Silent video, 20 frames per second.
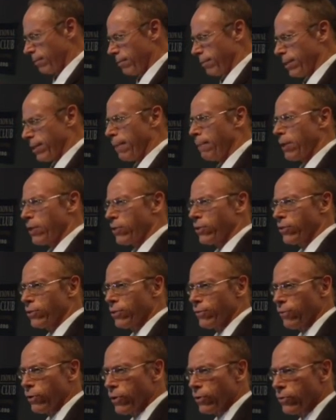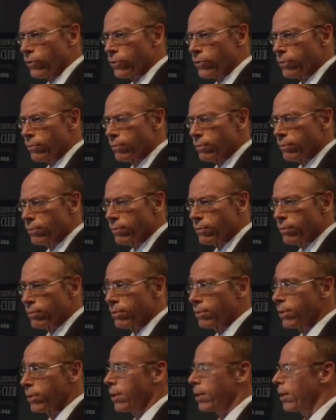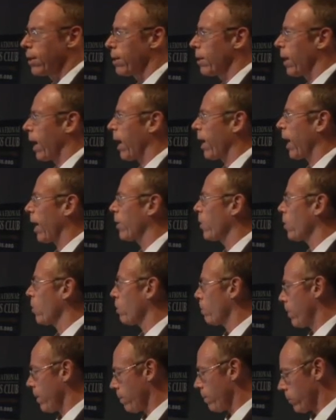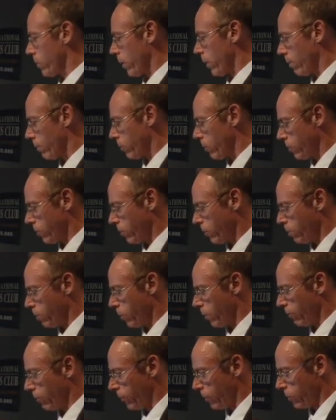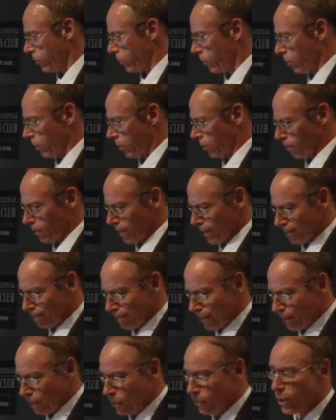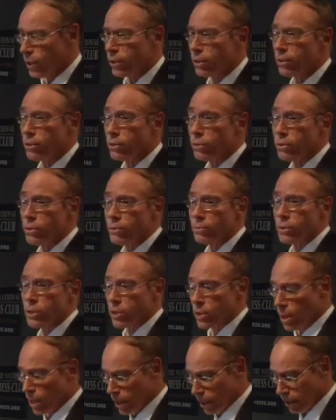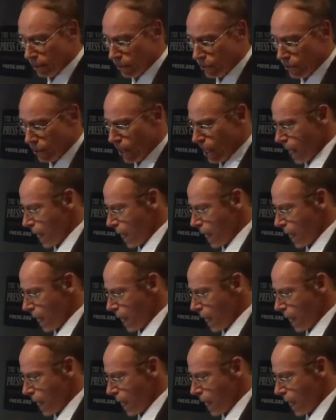did that make sense to folks? I know people say I'm too professorial, but people need to learn some science.